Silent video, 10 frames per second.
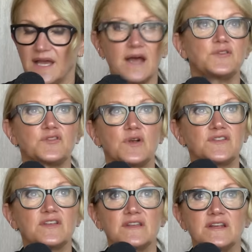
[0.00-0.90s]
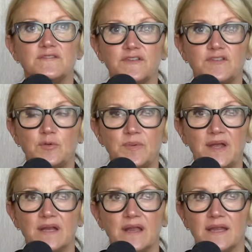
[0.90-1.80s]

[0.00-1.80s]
how stress can lead to physical pain.